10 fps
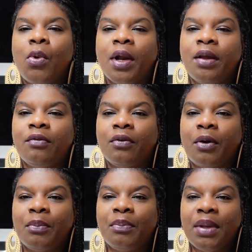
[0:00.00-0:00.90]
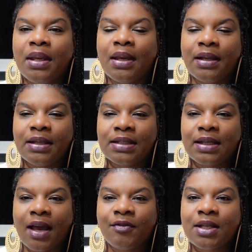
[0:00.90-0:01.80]
wanted for me in this
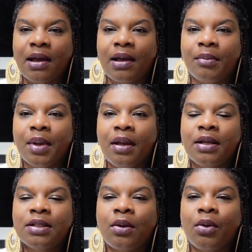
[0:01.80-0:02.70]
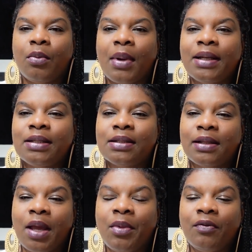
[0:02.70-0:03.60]
lifetime. So my
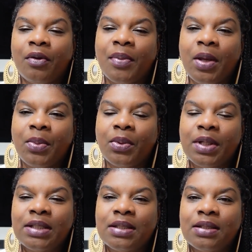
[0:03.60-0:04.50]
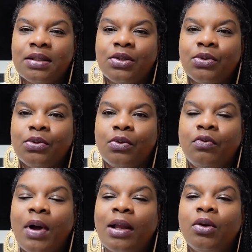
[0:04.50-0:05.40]
disclaimer for people is to
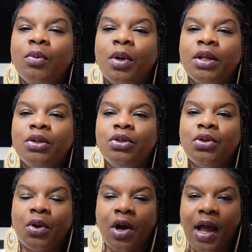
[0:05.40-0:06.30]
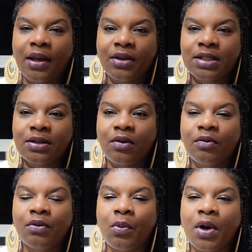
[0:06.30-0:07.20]
follow what your higher
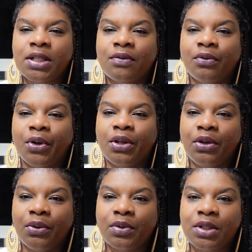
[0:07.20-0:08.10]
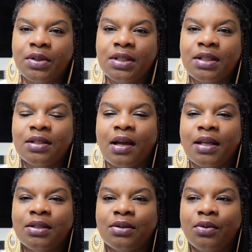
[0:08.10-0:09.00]
self wants for you. So this is
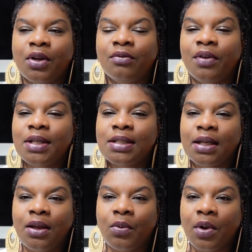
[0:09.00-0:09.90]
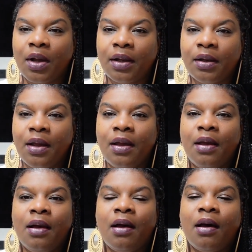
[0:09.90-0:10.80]
not to convince anyone
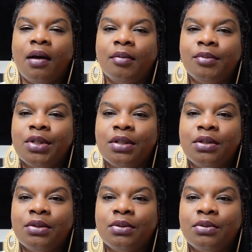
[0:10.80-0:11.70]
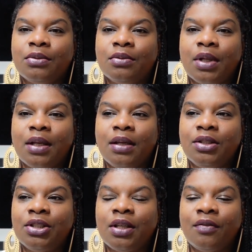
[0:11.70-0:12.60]
to do any